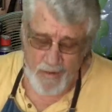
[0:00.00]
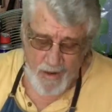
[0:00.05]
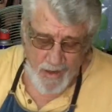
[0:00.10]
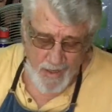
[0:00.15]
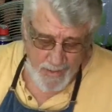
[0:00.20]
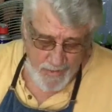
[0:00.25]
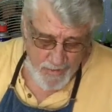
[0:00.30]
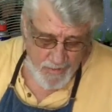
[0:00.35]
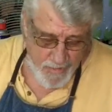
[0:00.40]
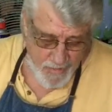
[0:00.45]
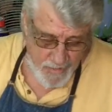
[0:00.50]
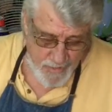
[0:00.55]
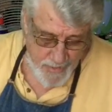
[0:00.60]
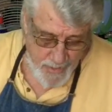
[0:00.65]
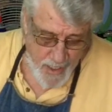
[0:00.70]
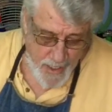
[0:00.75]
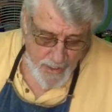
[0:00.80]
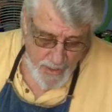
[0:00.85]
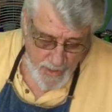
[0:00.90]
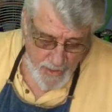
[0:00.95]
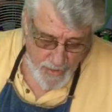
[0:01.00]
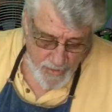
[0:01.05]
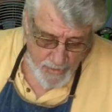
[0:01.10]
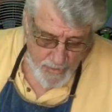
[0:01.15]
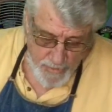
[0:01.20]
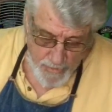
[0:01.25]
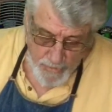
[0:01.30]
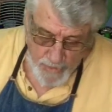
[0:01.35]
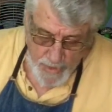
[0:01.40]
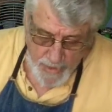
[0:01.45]
right on 90
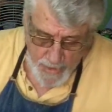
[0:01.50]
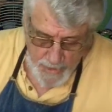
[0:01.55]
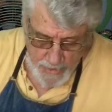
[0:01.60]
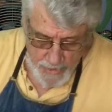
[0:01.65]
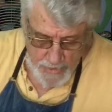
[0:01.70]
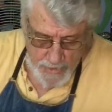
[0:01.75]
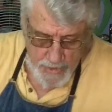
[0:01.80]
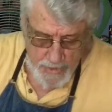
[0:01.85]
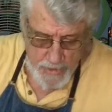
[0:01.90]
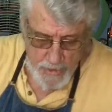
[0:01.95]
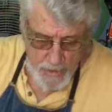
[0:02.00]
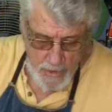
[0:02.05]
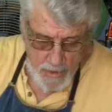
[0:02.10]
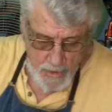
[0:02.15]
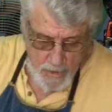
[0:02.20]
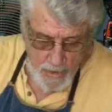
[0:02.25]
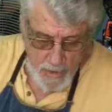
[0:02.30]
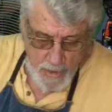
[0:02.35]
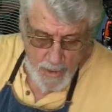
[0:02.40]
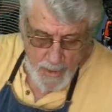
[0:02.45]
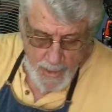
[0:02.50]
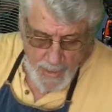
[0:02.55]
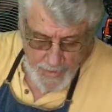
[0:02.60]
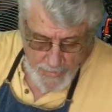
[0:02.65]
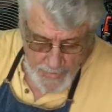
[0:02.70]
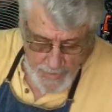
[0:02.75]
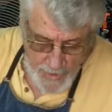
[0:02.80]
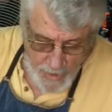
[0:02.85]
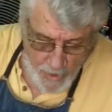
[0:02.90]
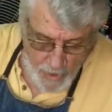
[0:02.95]
degrees.
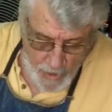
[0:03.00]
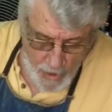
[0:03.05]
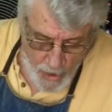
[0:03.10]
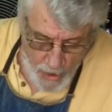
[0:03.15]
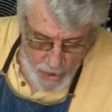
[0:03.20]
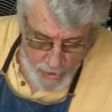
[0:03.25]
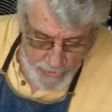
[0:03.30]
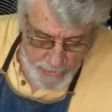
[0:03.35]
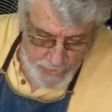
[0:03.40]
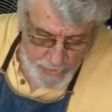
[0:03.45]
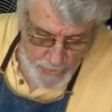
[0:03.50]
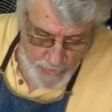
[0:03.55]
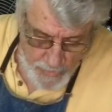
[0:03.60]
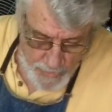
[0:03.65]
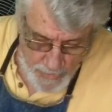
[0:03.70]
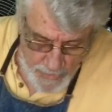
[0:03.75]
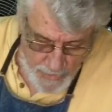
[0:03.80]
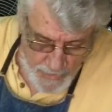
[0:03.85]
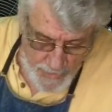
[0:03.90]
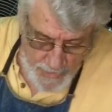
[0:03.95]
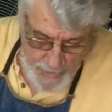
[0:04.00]
And then I'll also